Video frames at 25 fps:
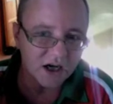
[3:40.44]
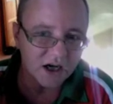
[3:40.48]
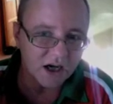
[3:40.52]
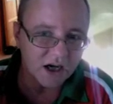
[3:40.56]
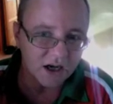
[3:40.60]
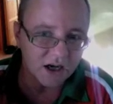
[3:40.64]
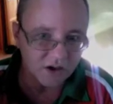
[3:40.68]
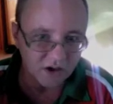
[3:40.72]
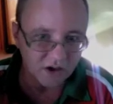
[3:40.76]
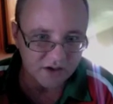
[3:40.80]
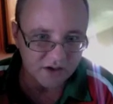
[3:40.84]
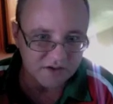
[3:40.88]

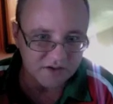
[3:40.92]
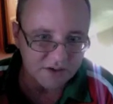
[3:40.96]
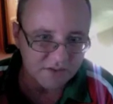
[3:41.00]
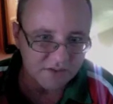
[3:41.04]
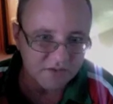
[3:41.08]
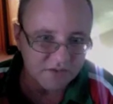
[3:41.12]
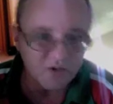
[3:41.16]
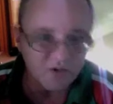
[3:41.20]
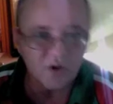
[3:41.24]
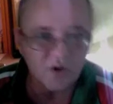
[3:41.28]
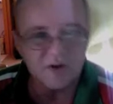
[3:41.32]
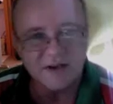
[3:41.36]
Like I said
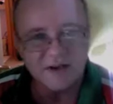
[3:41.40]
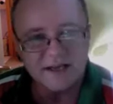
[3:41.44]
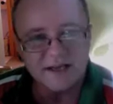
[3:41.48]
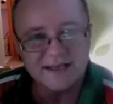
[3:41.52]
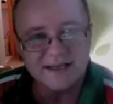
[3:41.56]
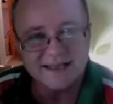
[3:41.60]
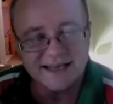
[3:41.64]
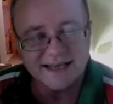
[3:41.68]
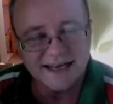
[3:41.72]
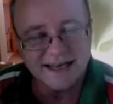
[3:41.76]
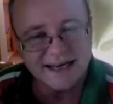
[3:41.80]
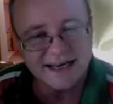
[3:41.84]
before, I think it's
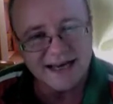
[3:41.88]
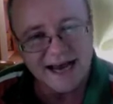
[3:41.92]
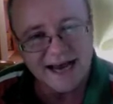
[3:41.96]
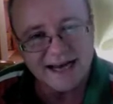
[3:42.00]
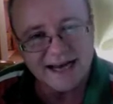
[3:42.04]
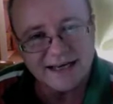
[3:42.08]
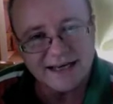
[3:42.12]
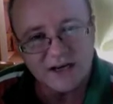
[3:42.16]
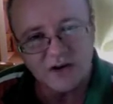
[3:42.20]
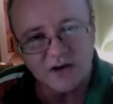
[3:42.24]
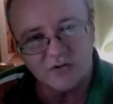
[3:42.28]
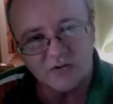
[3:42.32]

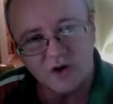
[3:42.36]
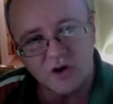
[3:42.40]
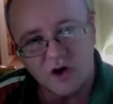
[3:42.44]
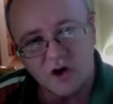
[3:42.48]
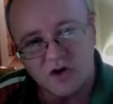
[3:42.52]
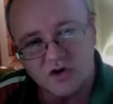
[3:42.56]
TNA that have got a